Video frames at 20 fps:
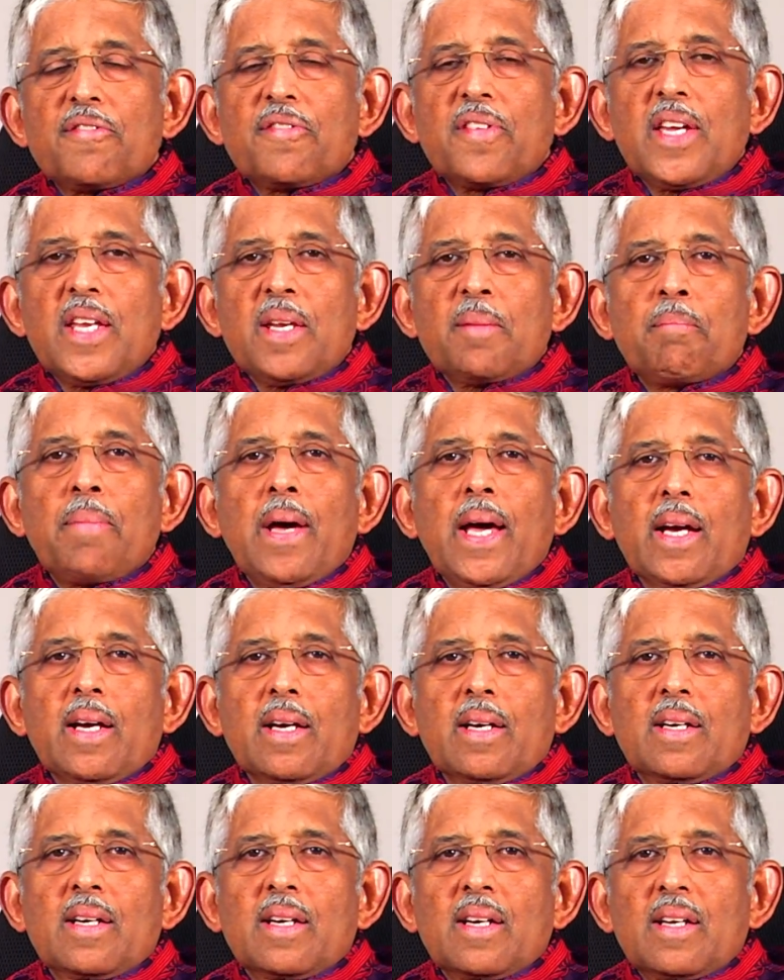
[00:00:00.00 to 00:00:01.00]
feedback
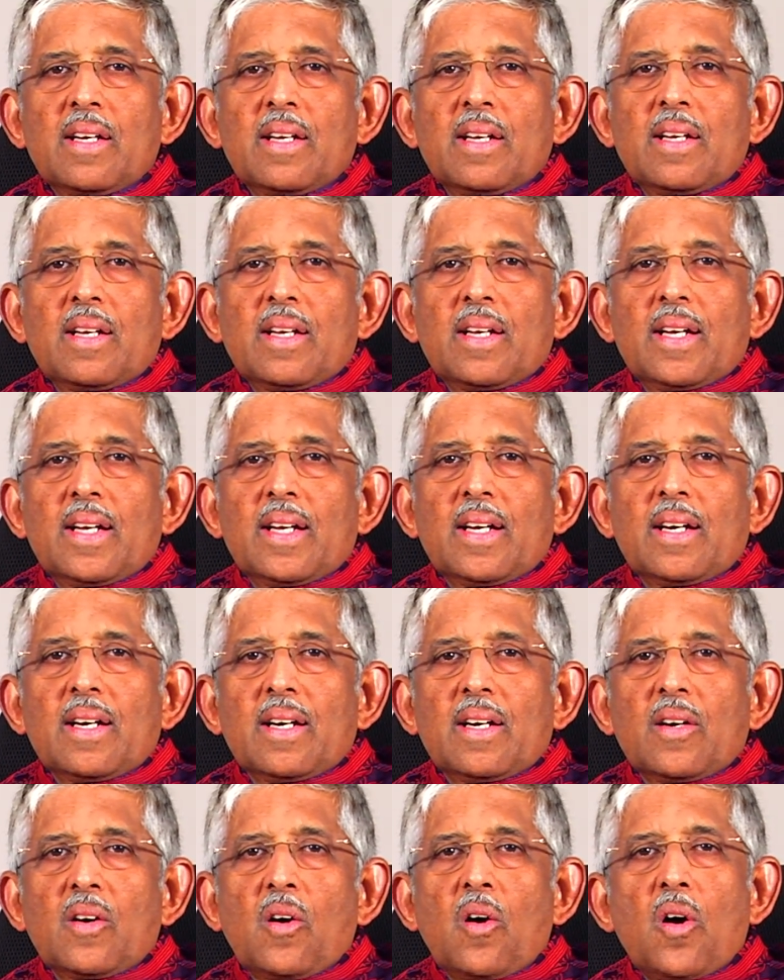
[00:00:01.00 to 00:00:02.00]

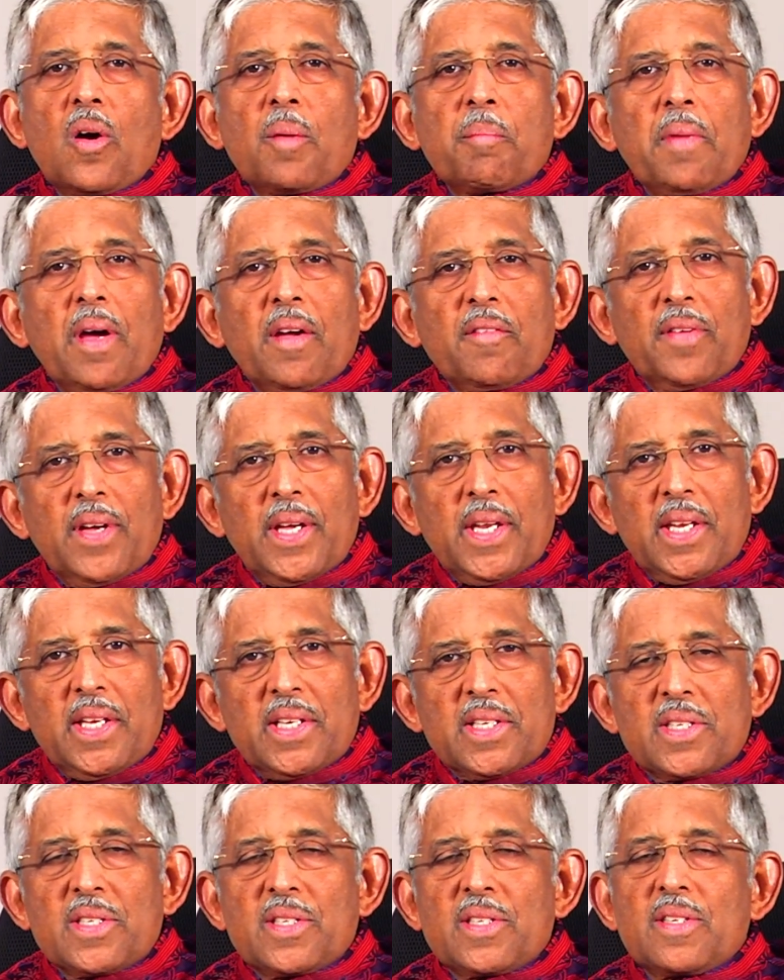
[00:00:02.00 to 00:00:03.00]
uh, on my
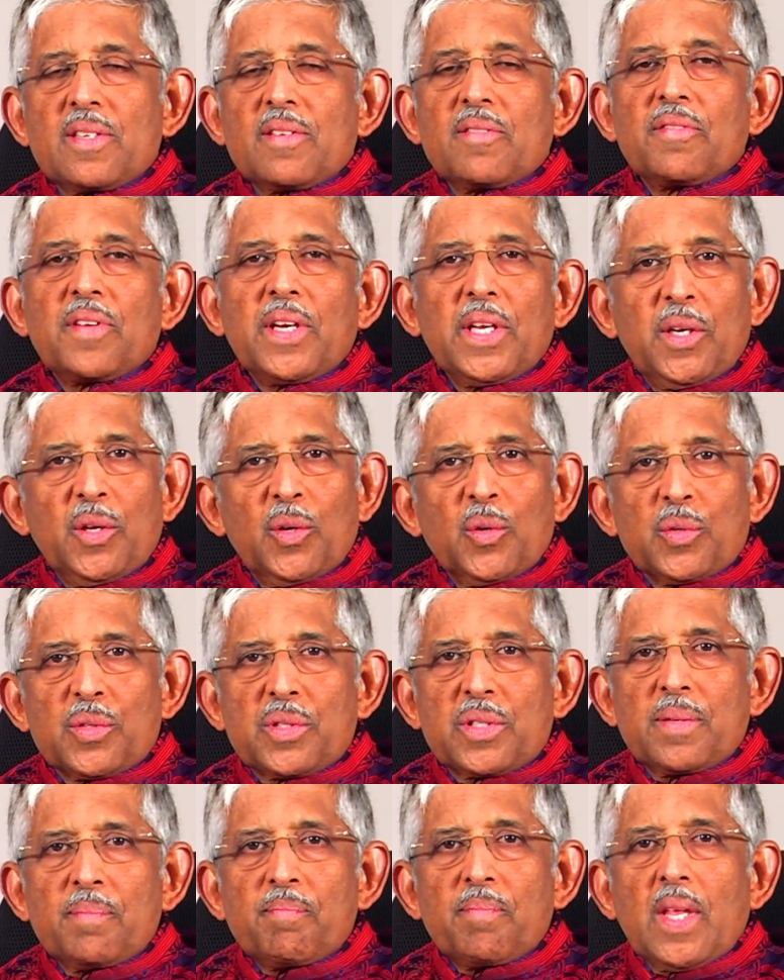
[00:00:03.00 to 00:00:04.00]
various
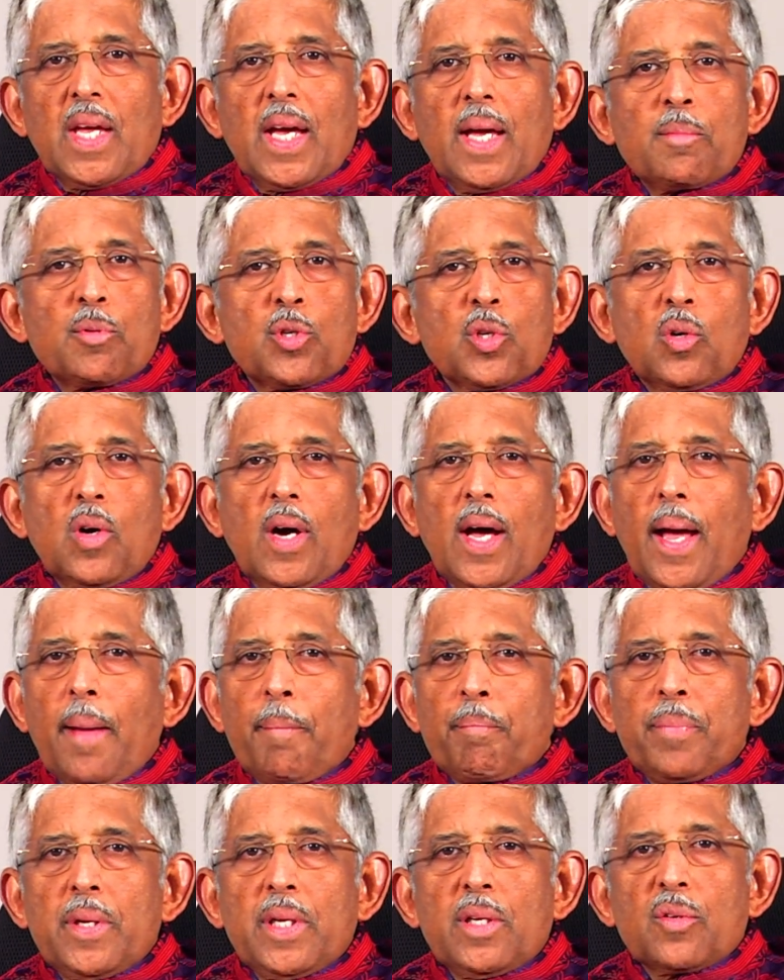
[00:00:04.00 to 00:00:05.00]
videos. I'm so
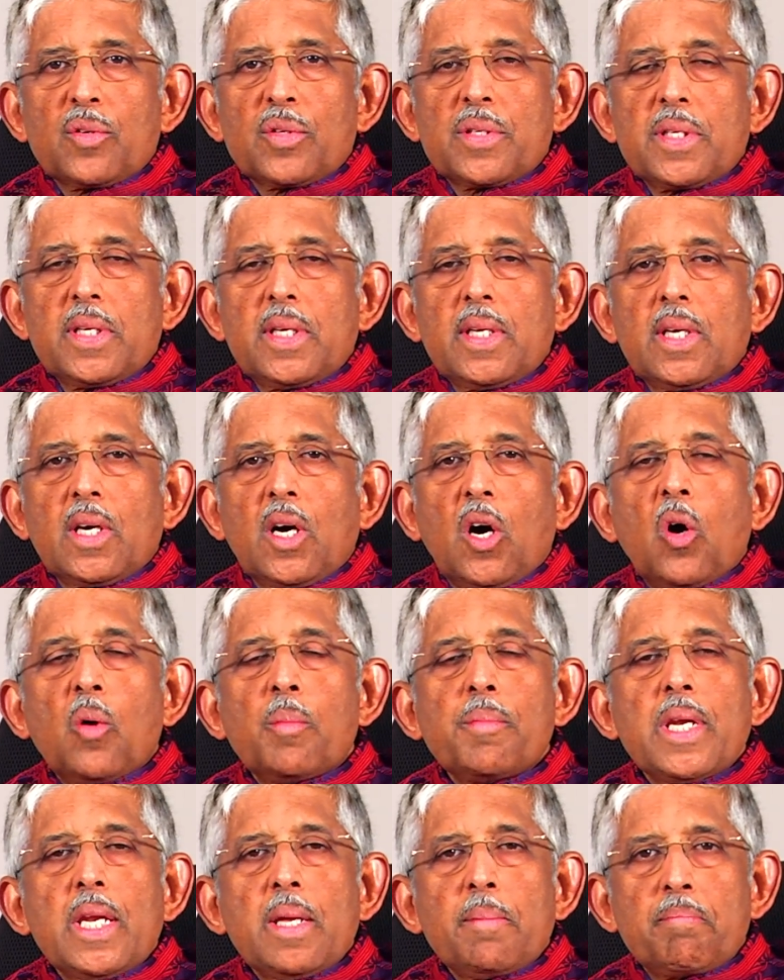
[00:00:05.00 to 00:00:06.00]
happy to see how
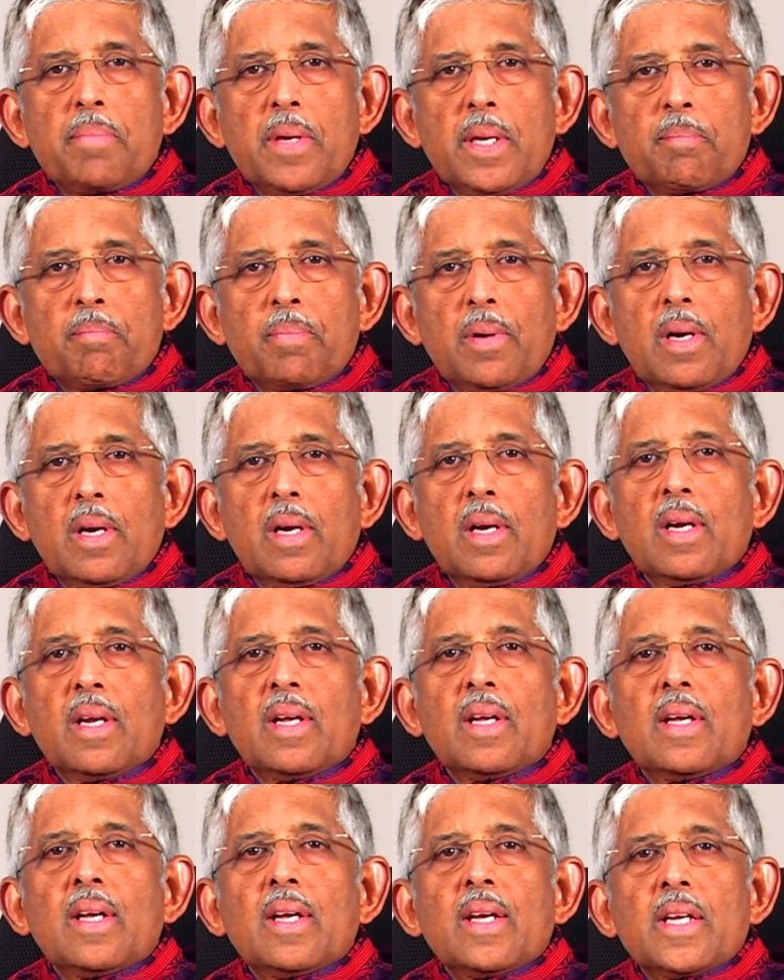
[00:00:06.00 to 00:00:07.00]
many
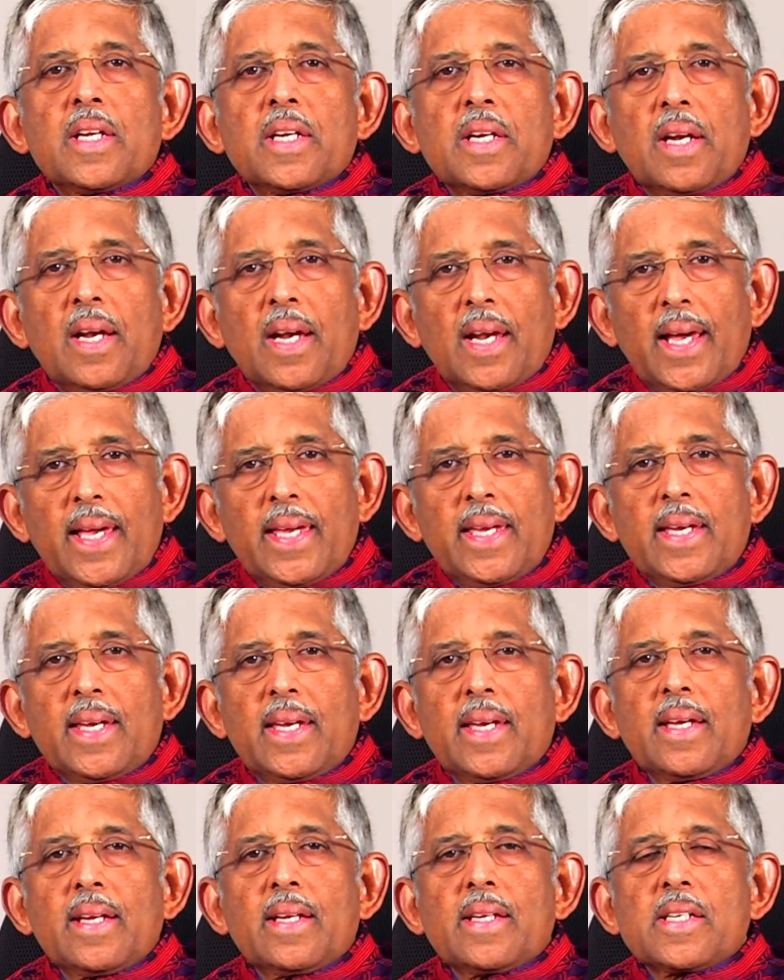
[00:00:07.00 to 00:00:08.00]
people
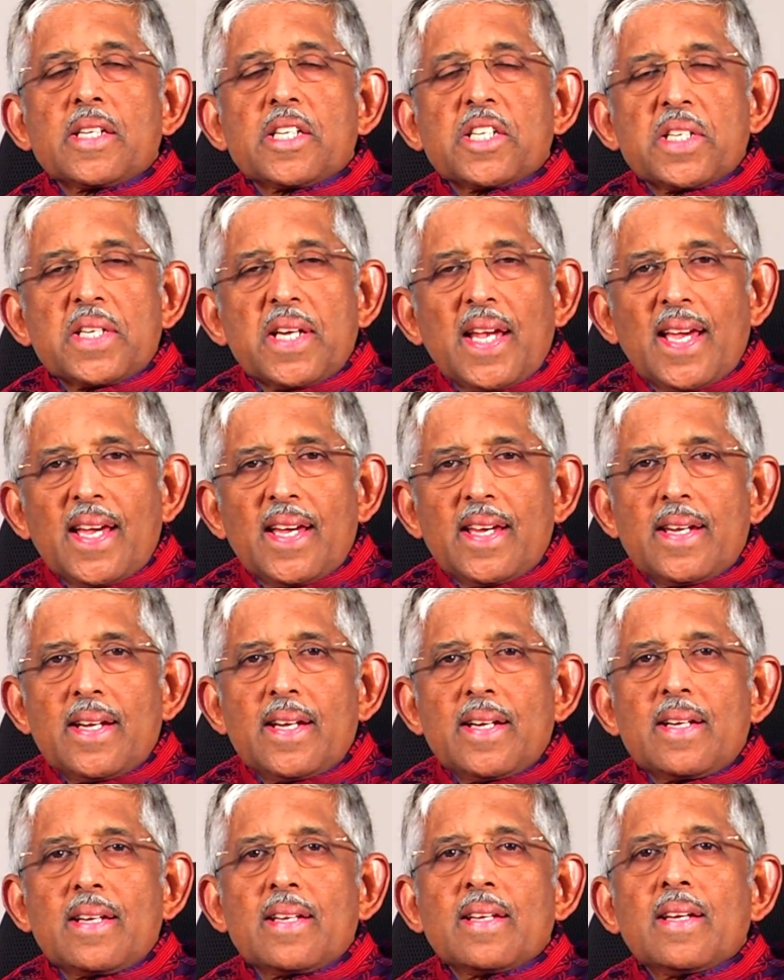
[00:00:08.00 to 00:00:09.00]
like it, share
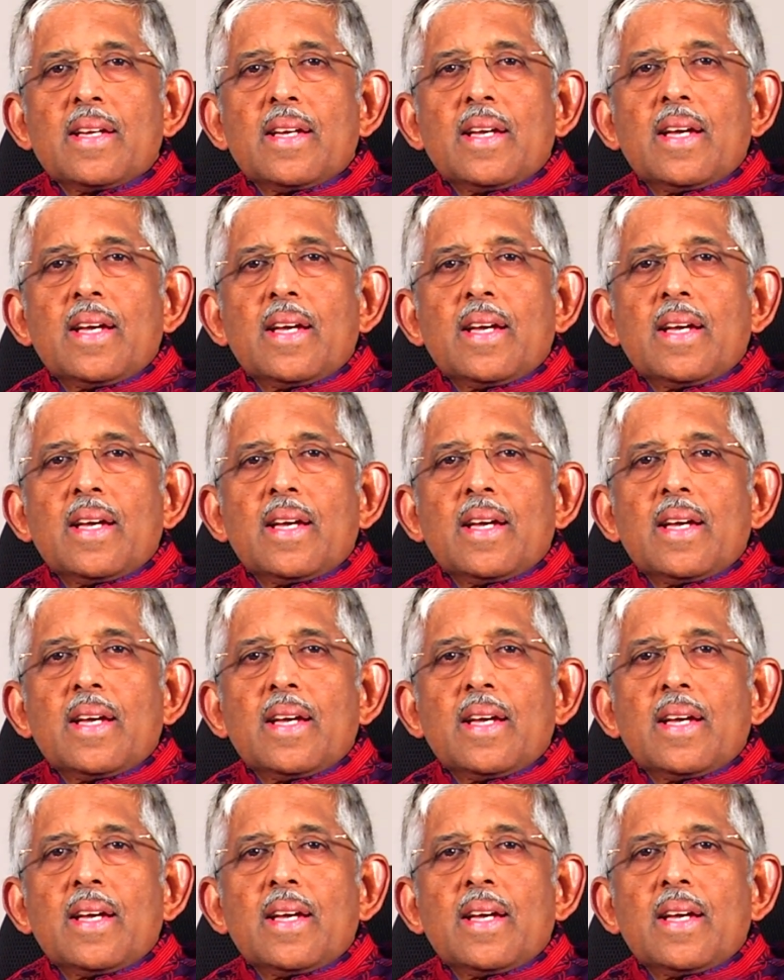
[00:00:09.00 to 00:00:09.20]
it,